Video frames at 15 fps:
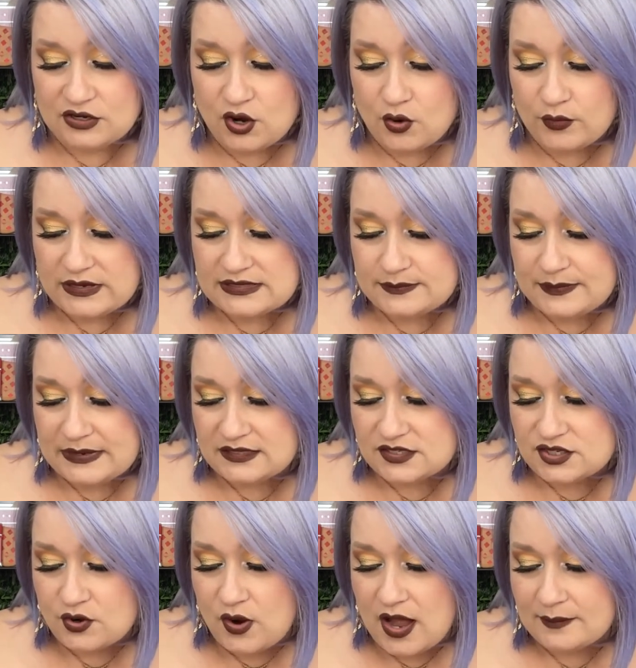always been
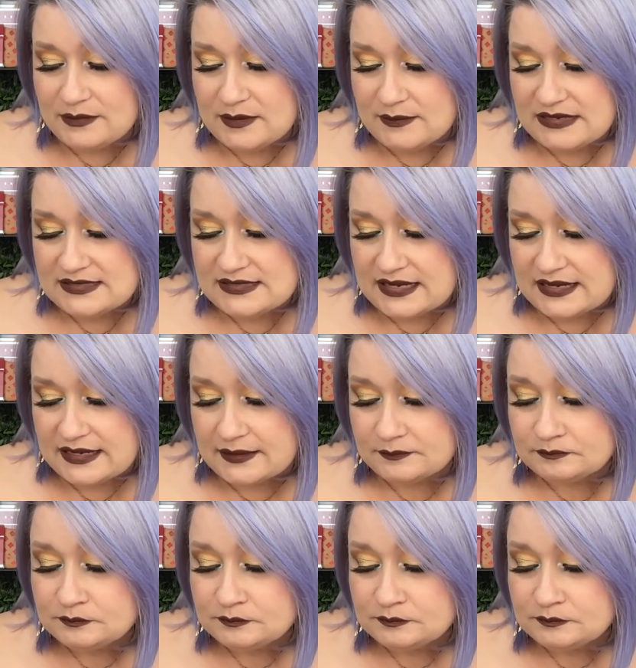so optimistic